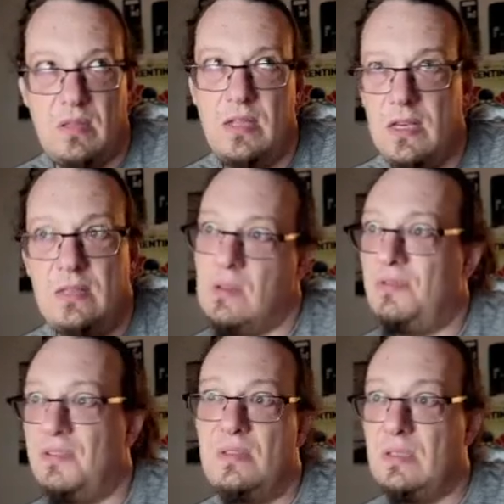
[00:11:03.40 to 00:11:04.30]
in this
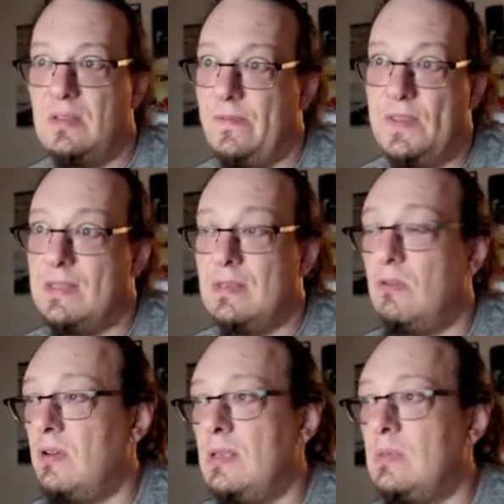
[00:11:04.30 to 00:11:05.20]
office. That's the
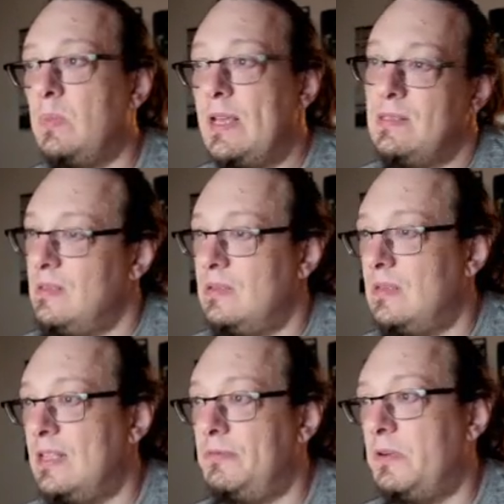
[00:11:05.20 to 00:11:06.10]
only space this
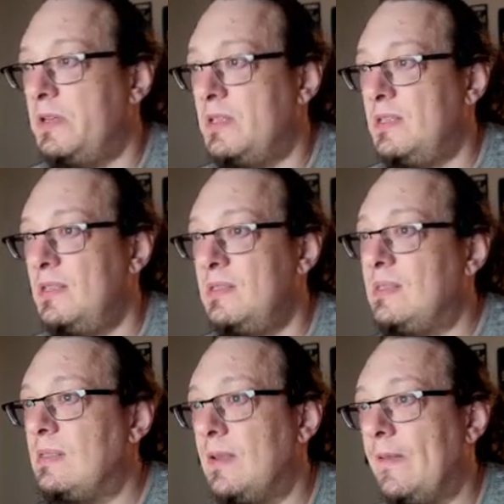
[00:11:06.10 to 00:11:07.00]
network
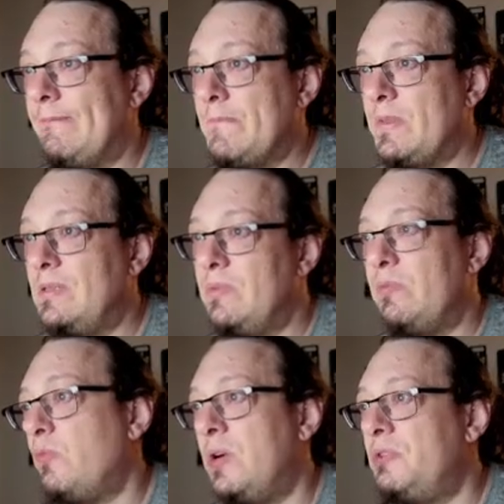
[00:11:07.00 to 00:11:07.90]
exists. It's a
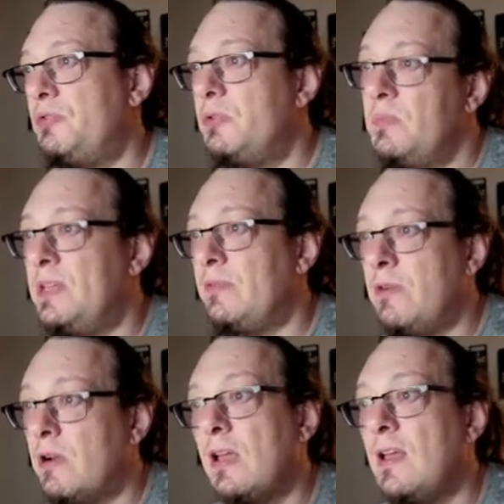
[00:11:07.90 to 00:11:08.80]
one room network.